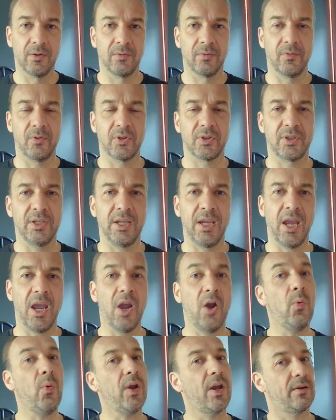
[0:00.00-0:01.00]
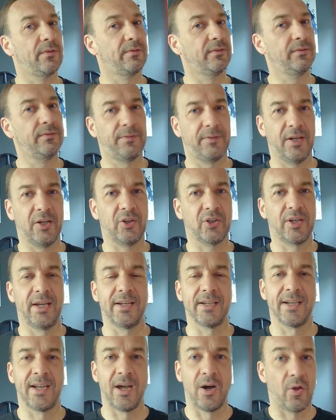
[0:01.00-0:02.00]
Firstly, we have a
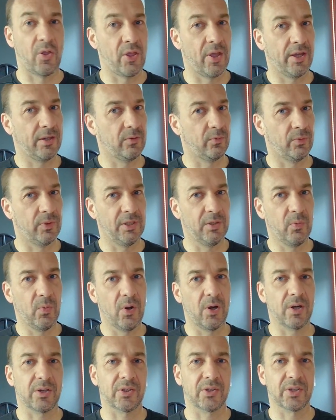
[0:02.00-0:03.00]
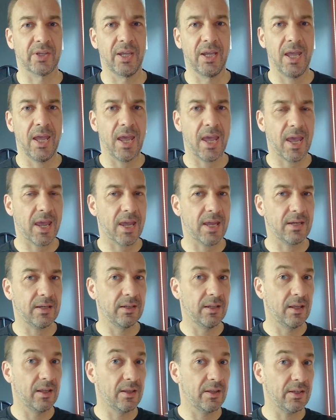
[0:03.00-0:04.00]
flashlight now that really works. And
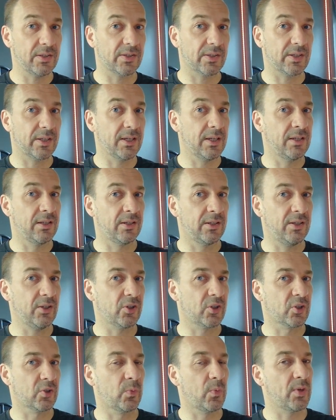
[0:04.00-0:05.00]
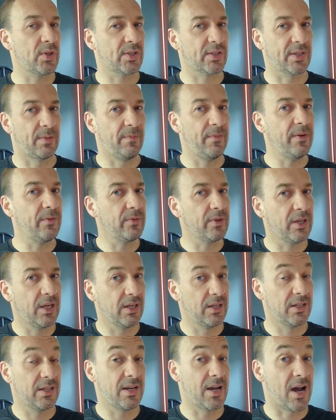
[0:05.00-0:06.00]
this, in addition with some very
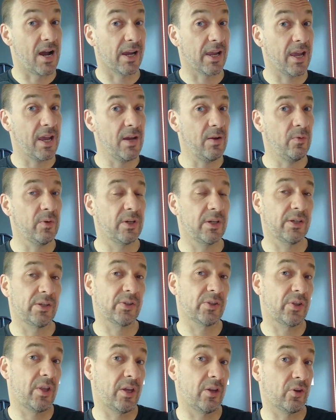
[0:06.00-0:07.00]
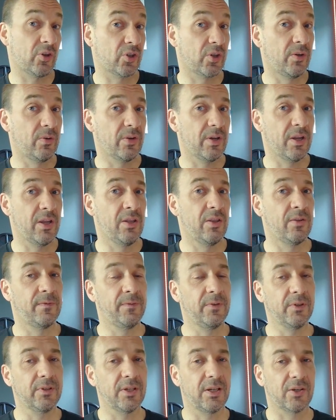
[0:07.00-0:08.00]
dark areas they showed in the
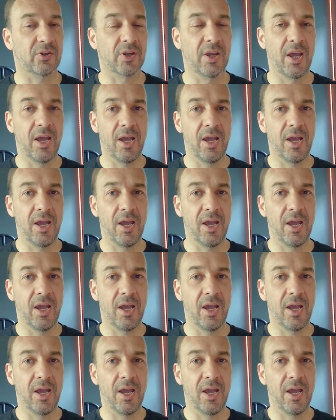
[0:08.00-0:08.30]
footage,